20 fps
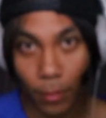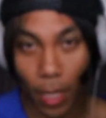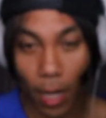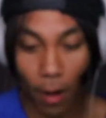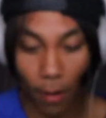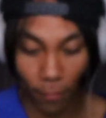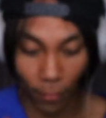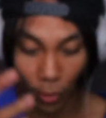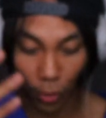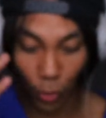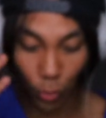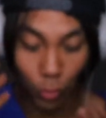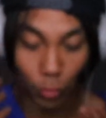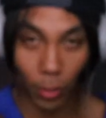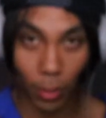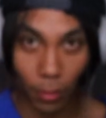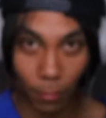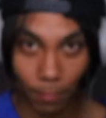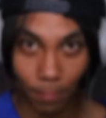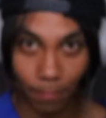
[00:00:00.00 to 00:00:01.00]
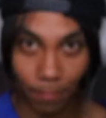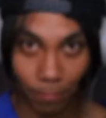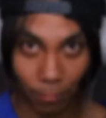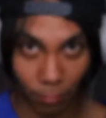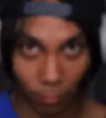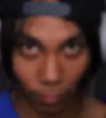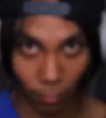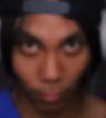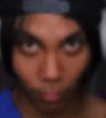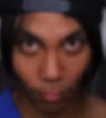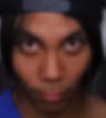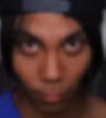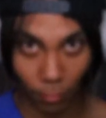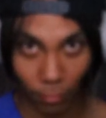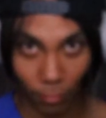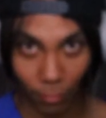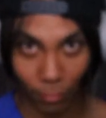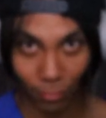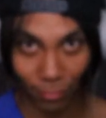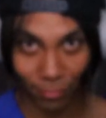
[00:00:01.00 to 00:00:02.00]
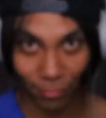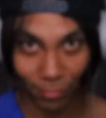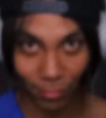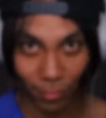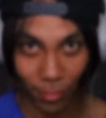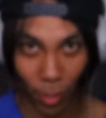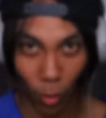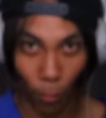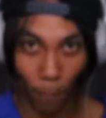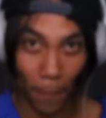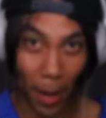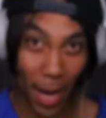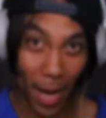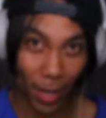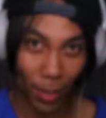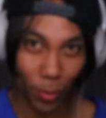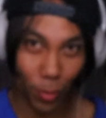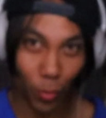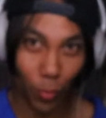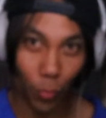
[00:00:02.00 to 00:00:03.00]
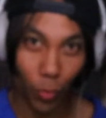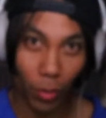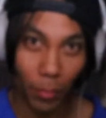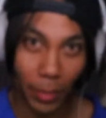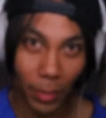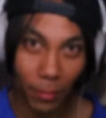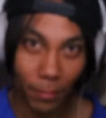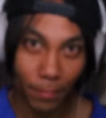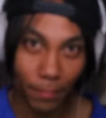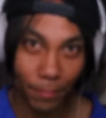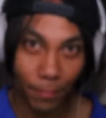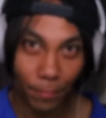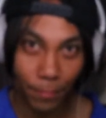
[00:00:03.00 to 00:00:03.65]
Every human, man or woman,